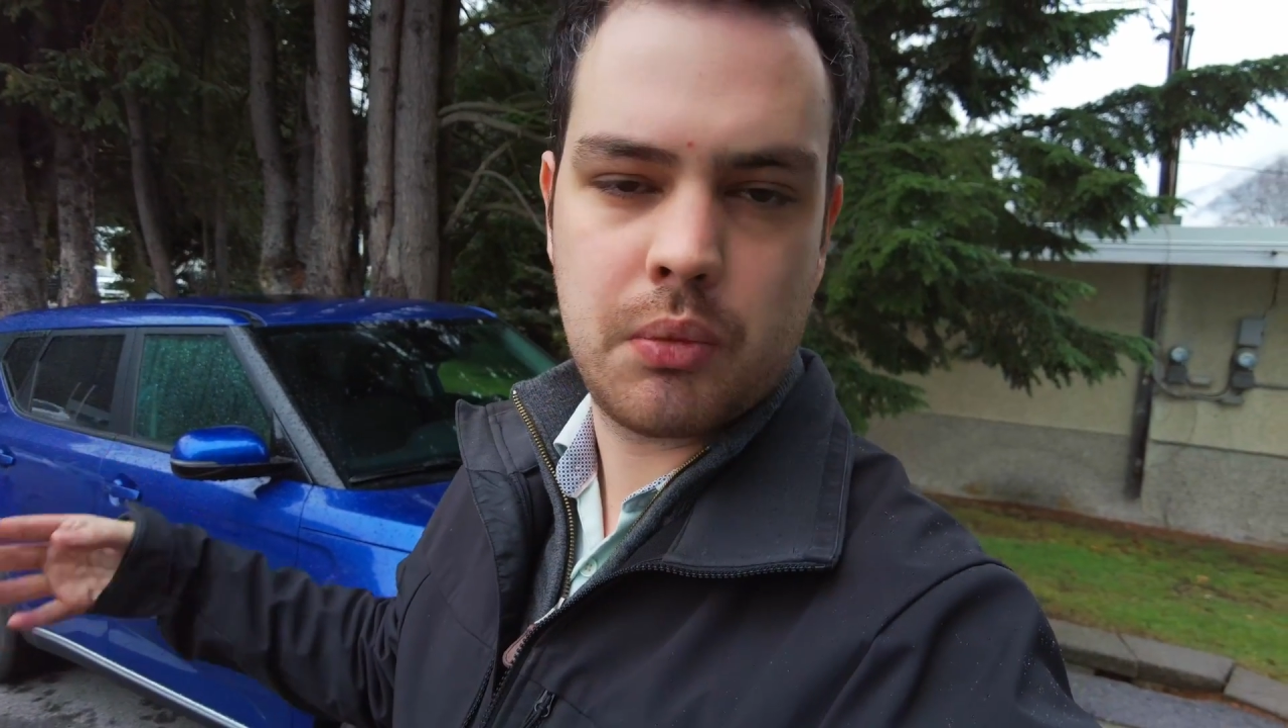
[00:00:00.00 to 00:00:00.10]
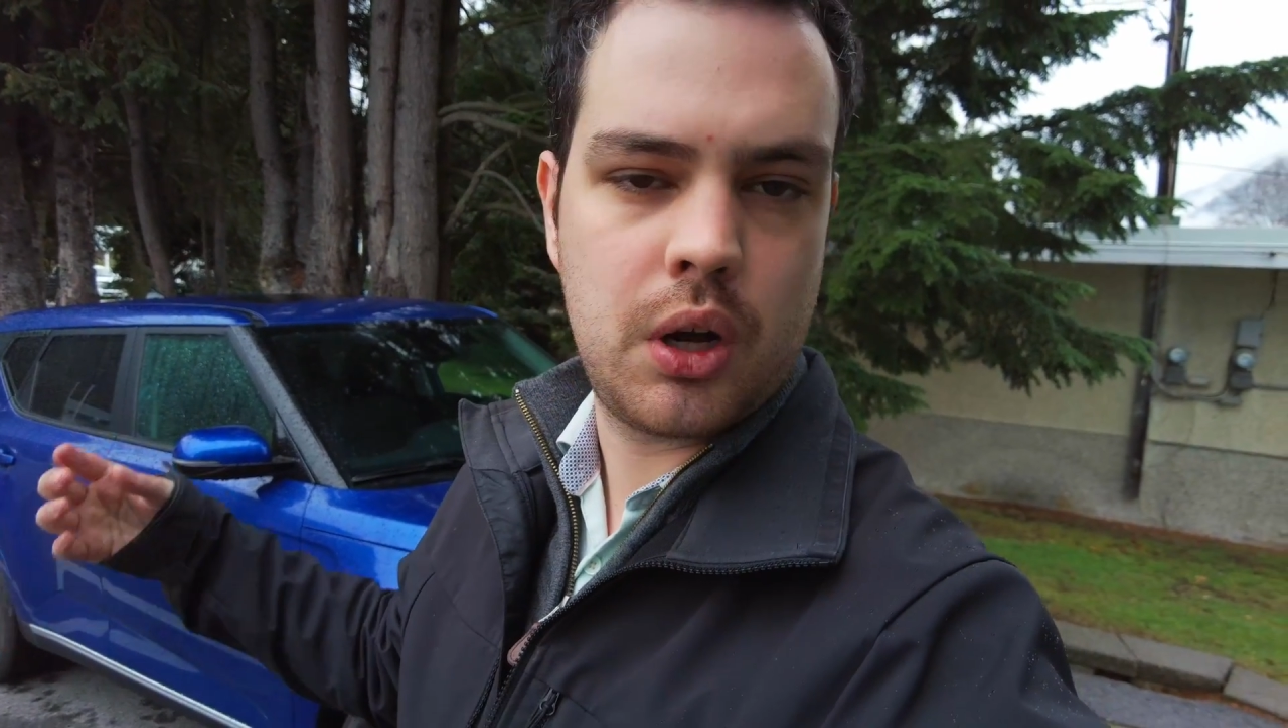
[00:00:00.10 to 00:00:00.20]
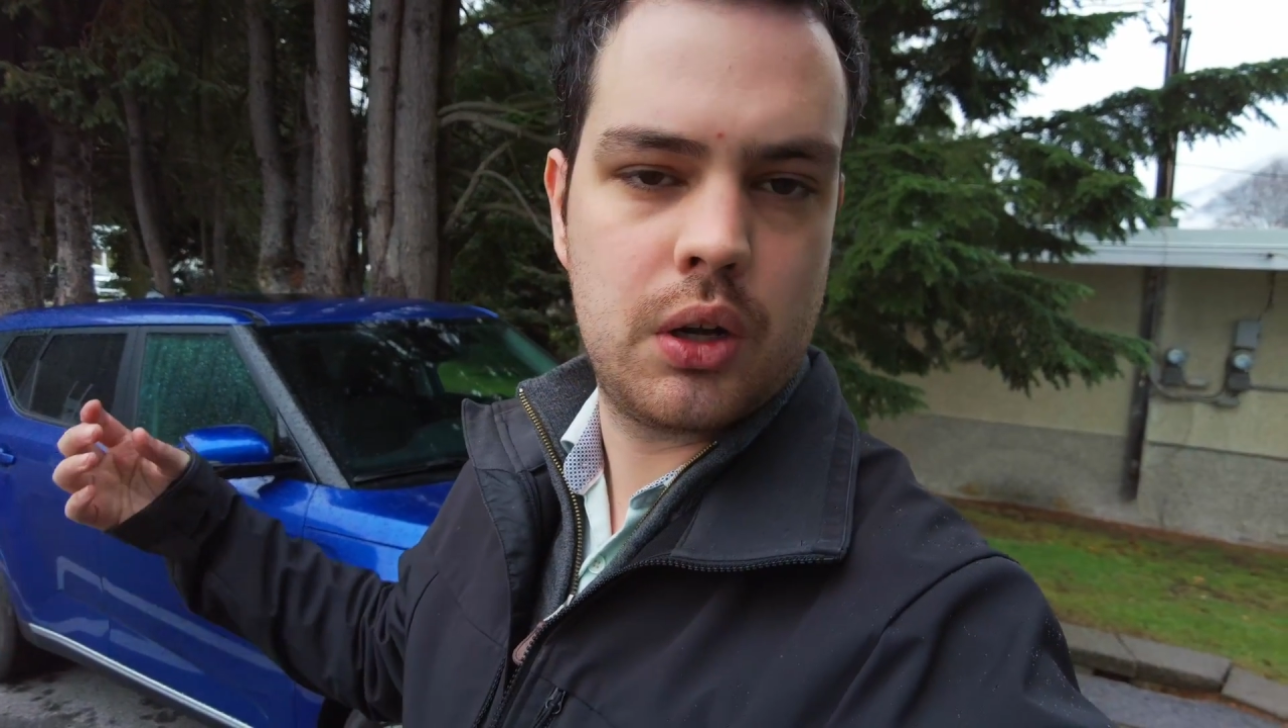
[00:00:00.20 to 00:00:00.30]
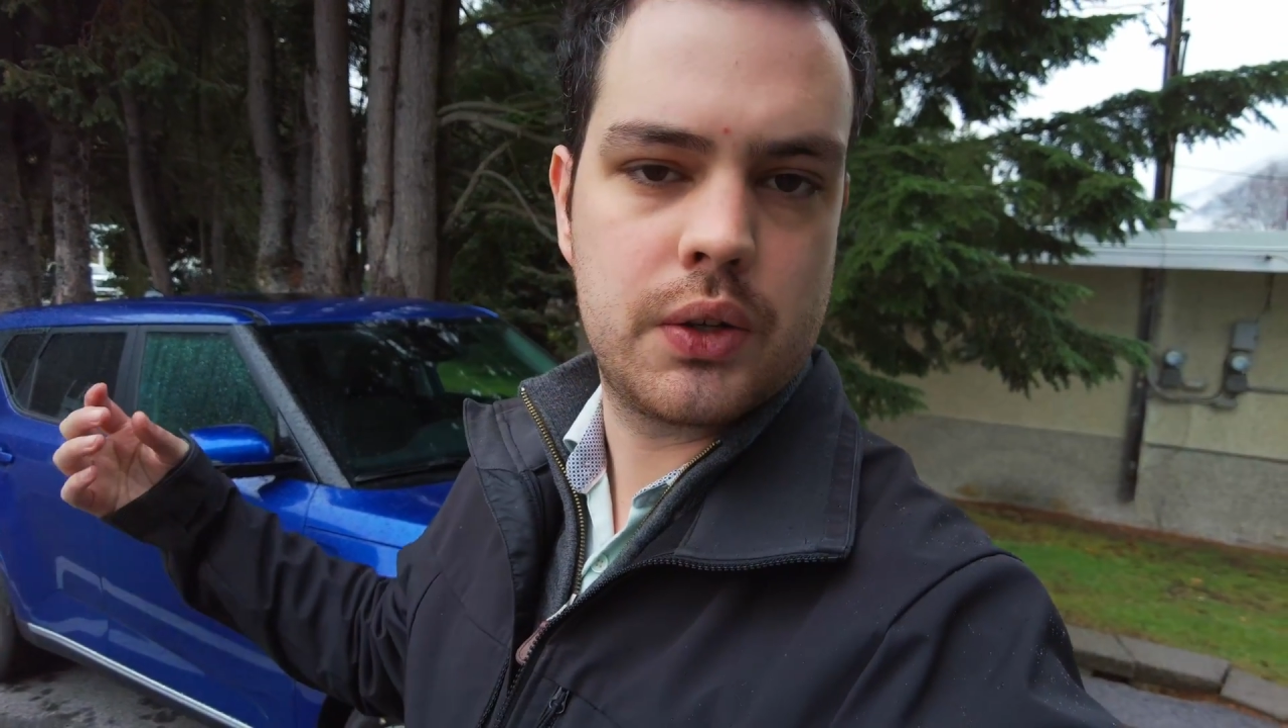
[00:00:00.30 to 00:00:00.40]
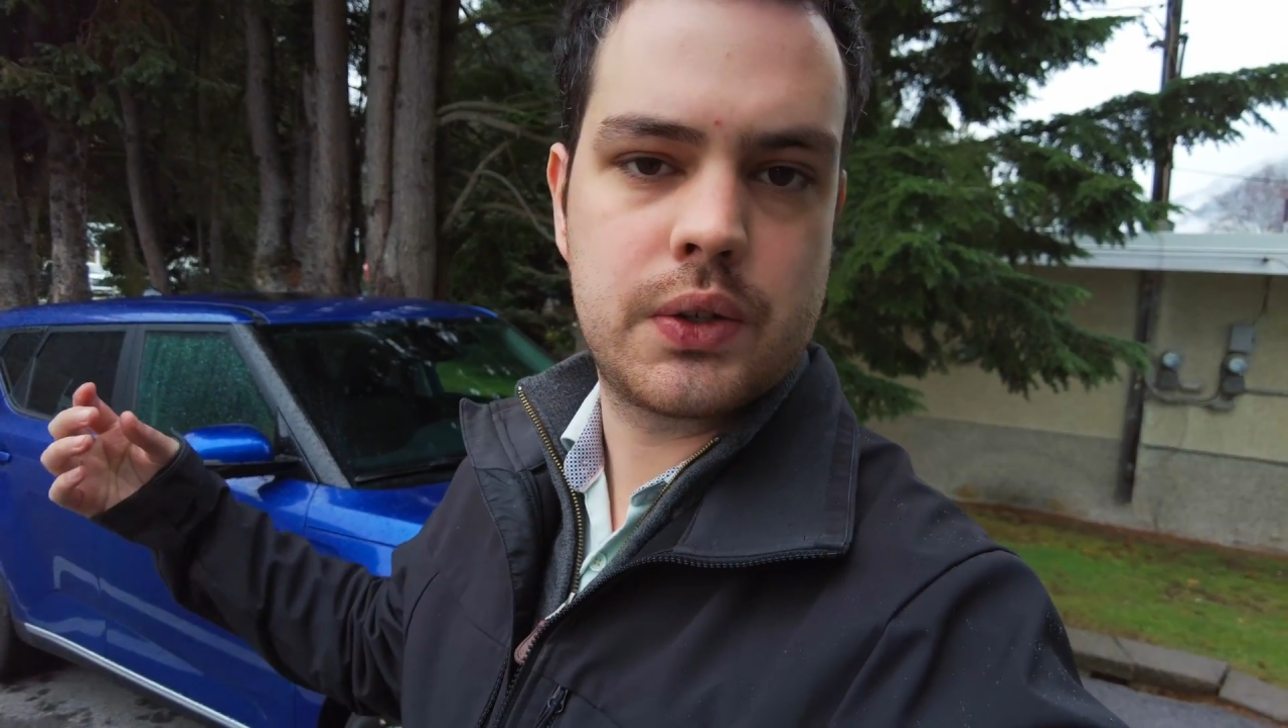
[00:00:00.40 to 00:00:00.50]

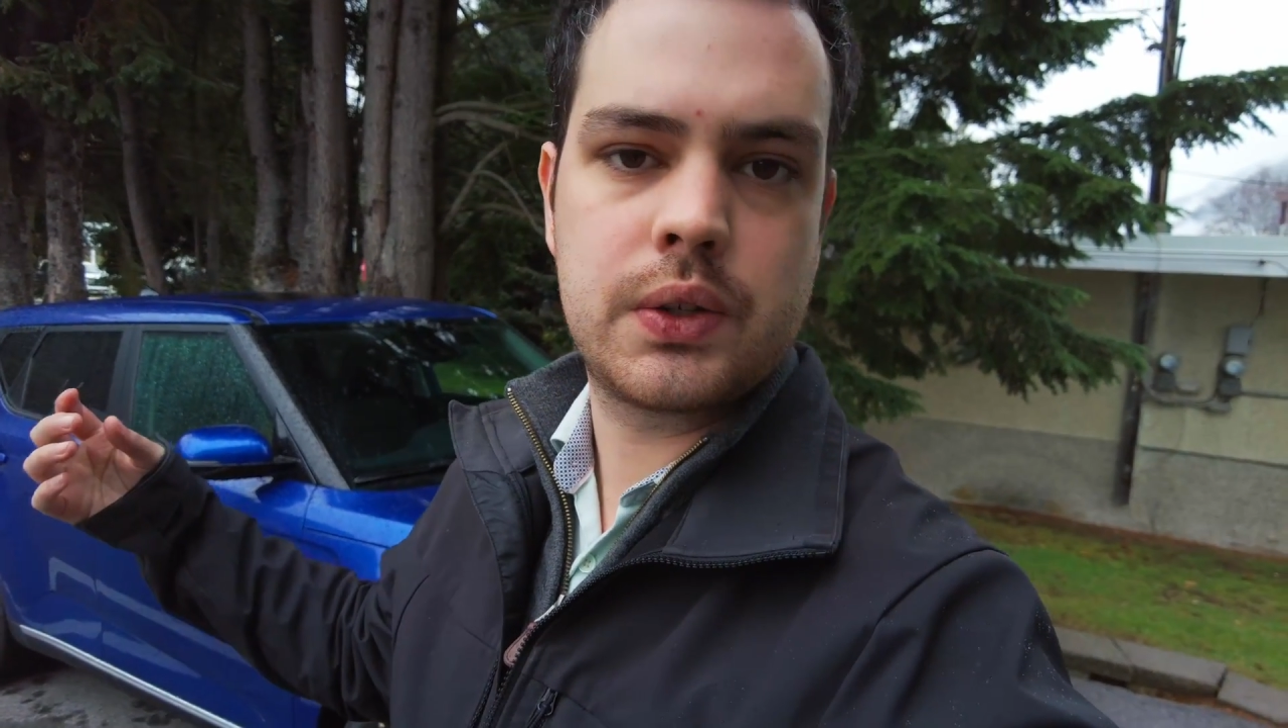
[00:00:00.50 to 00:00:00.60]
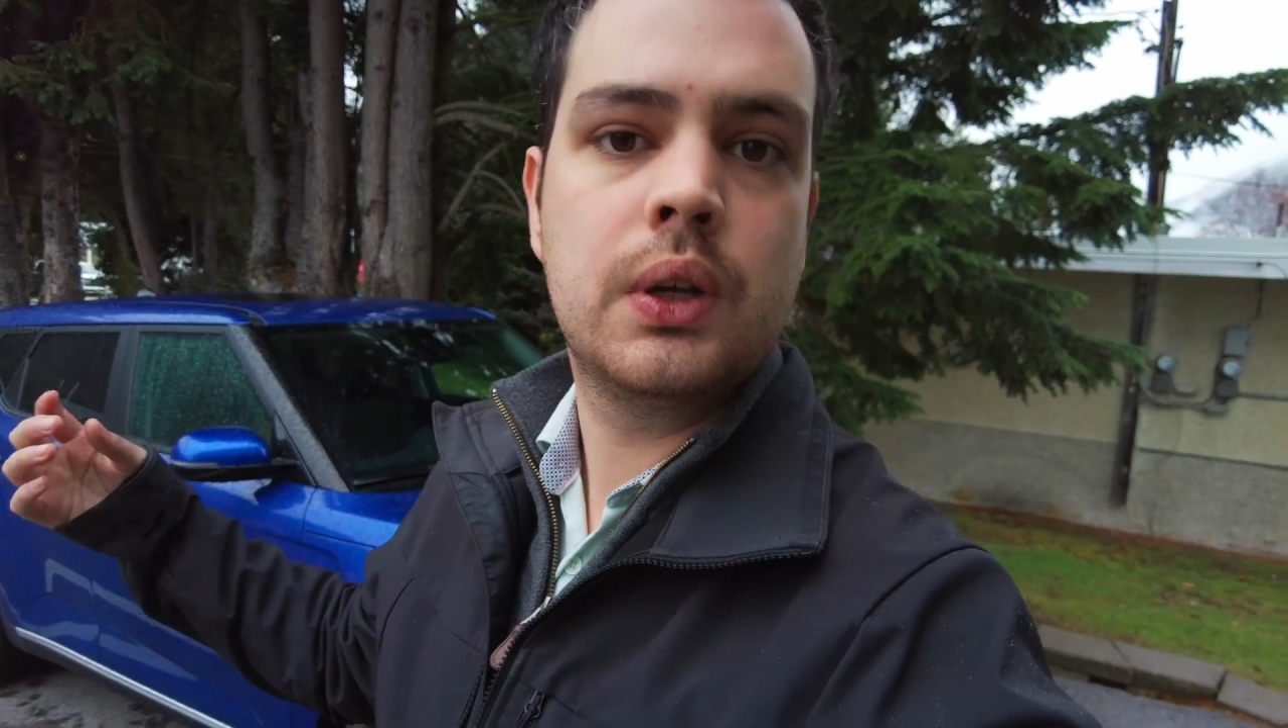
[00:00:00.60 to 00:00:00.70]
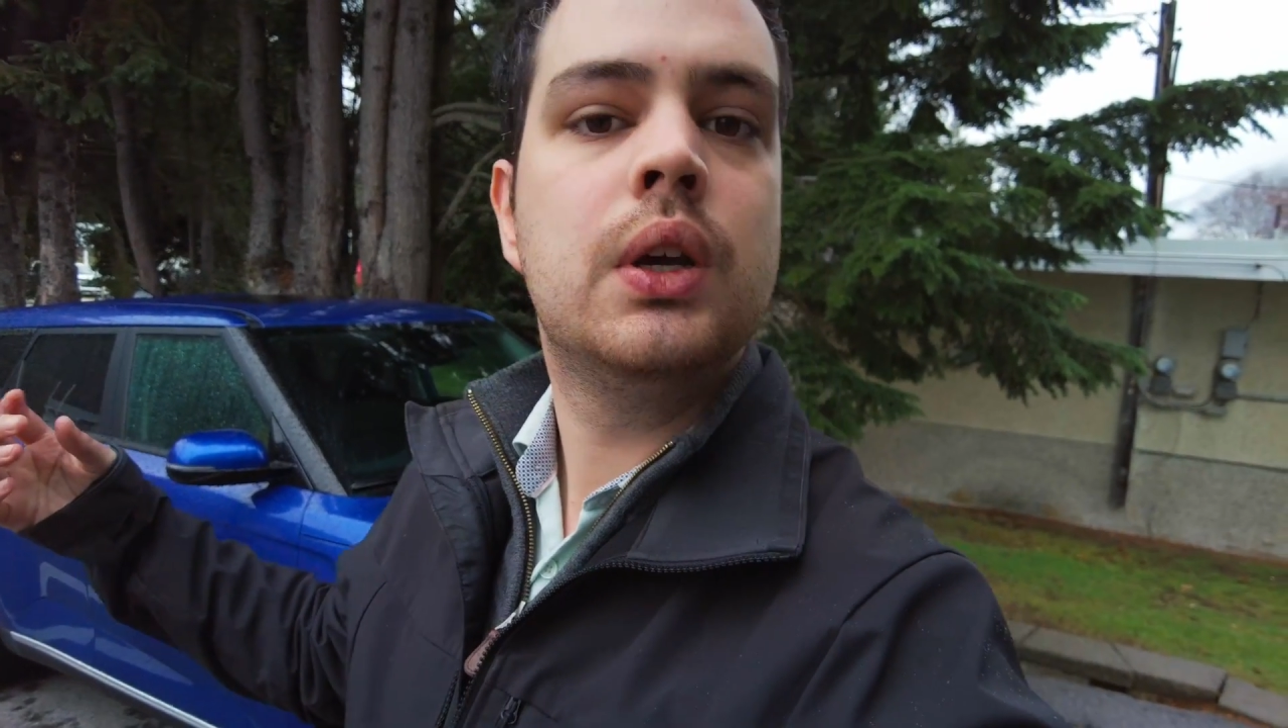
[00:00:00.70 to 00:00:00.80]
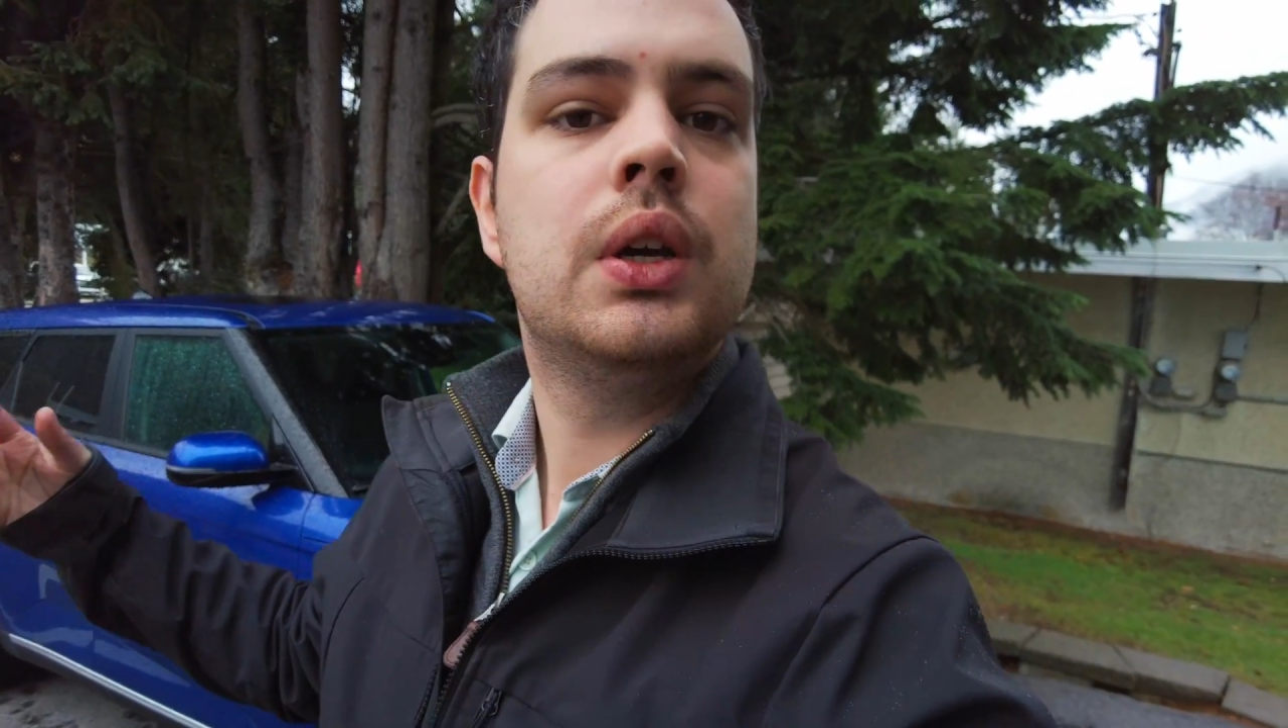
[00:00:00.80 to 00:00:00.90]
malls,